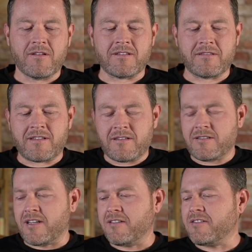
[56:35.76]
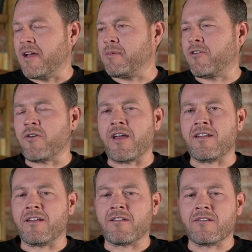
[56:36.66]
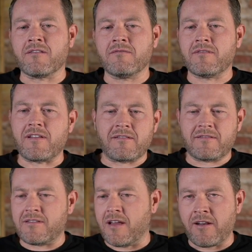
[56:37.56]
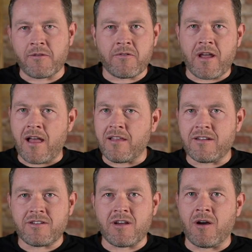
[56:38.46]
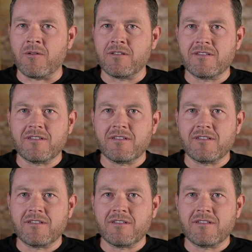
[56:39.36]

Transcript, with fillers: It's time to create another another reality show.